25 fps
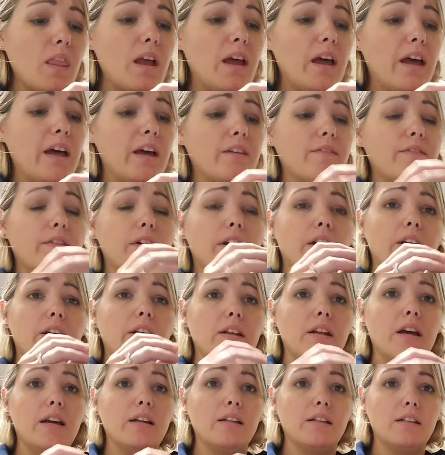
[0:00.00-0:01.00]
of
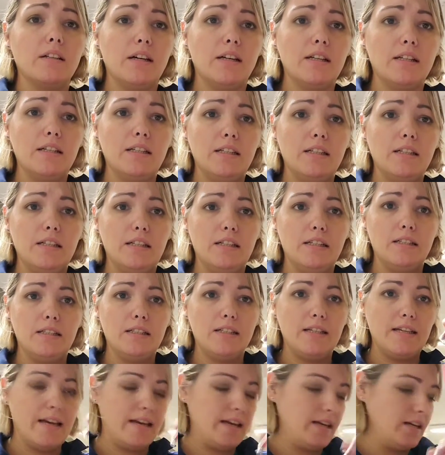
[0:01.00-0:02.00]
an unclotted
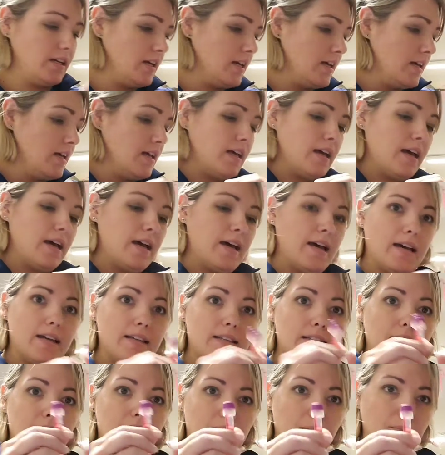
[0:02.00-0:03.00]
EDTA
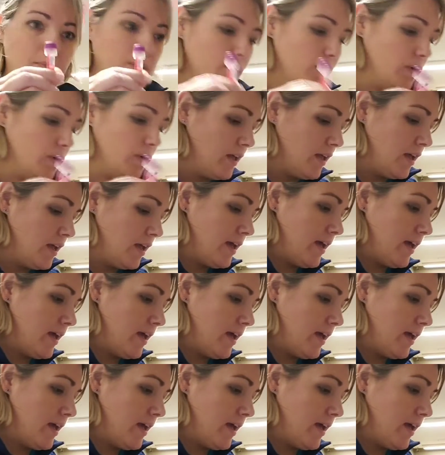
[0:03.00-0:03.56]
sample.